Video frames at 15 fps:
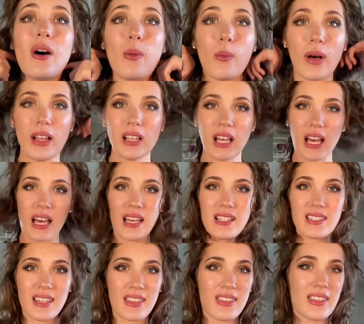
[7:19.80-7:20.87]
Well guys,
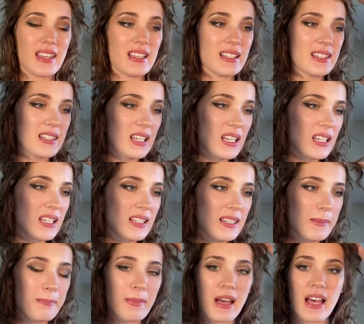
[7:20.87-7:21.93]
this is
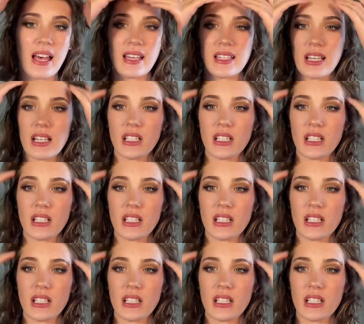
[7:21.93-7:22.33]
my